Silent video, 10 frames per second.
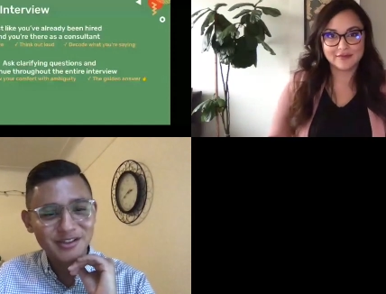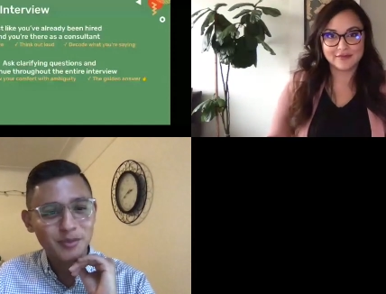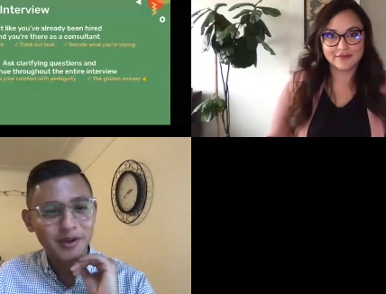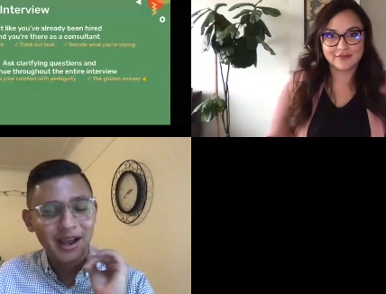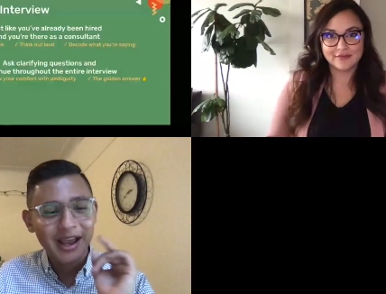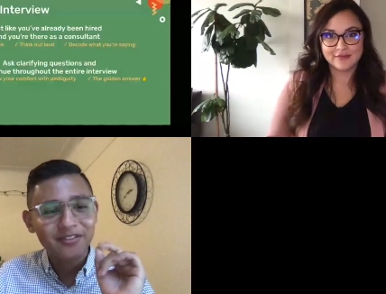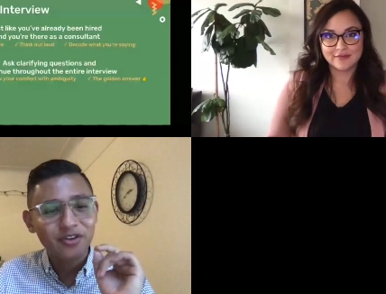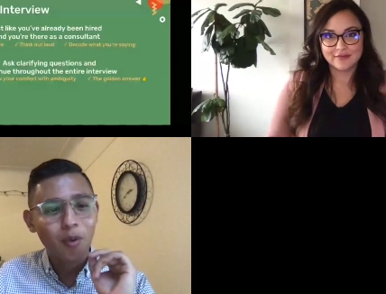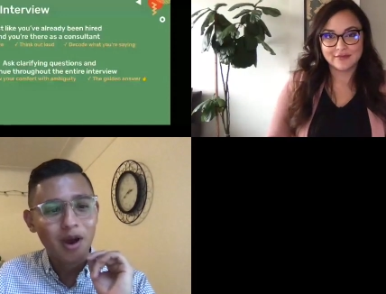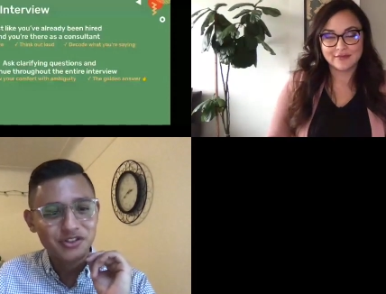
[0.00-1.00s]
Speaker 1: one, I have a
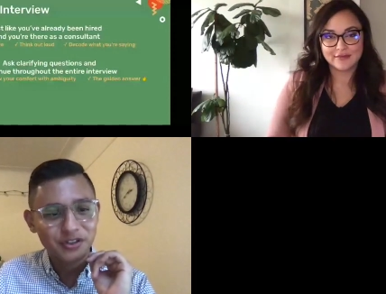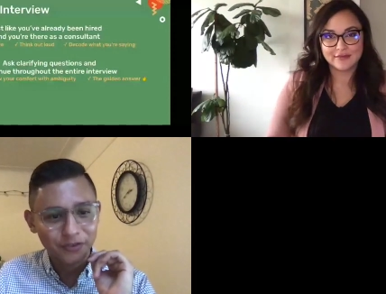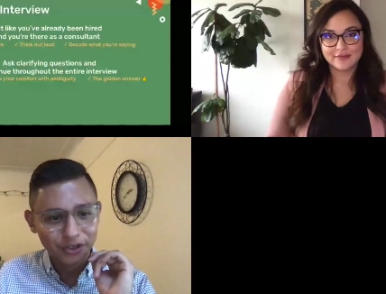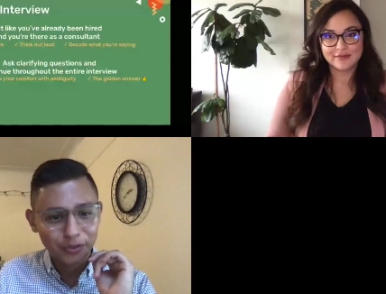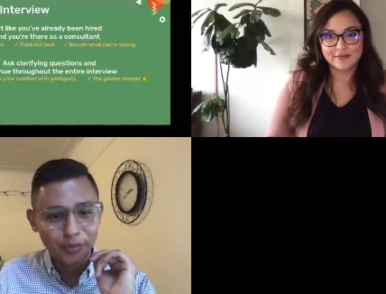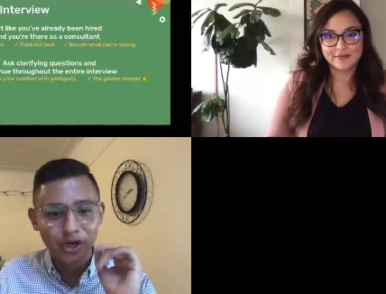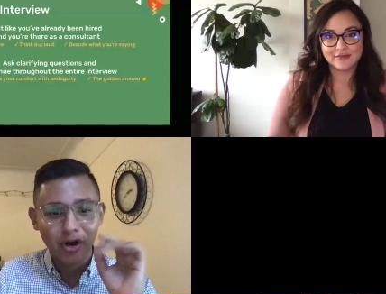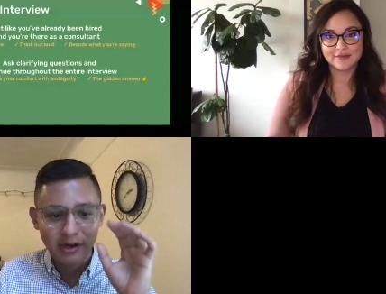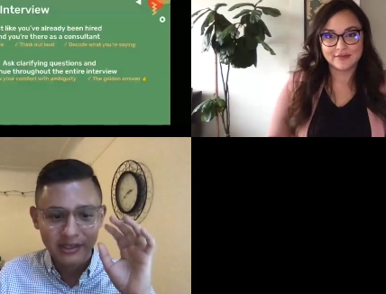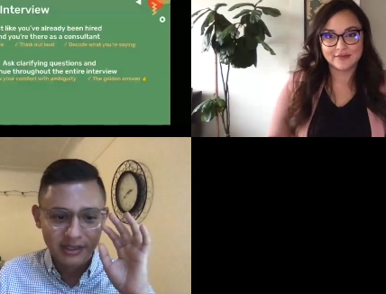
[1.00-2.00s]
question for you
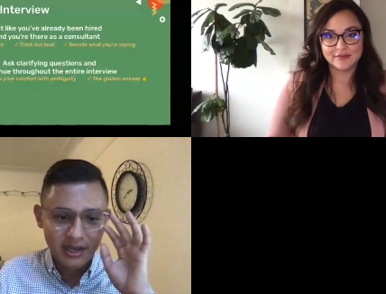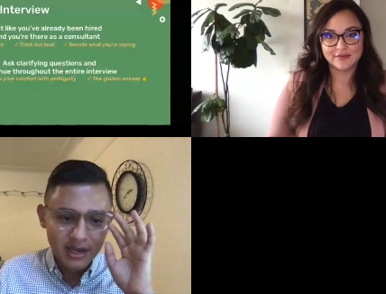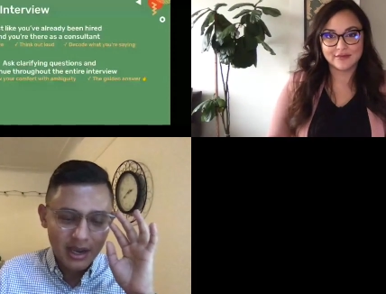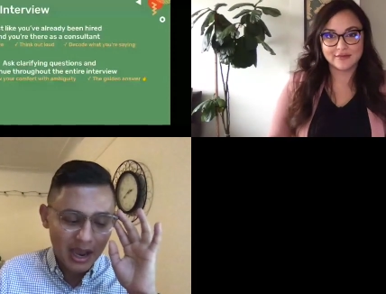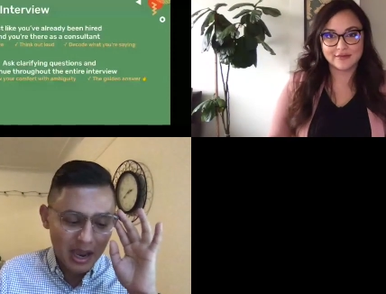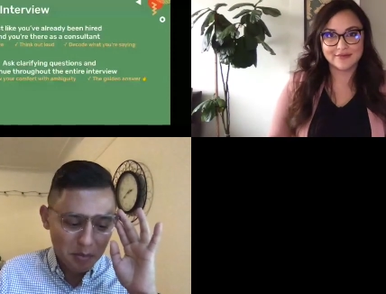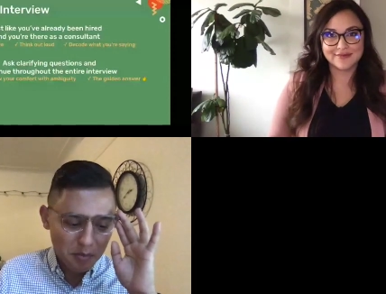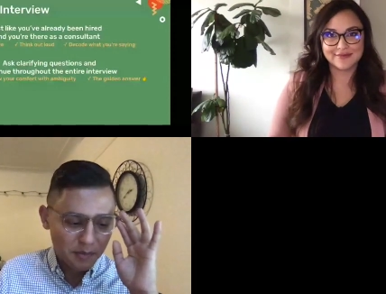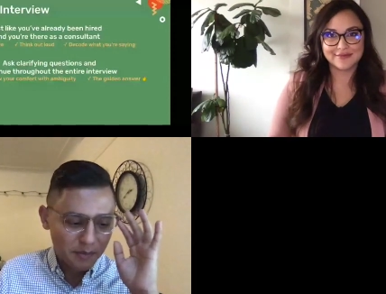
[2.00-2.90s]
regarding um,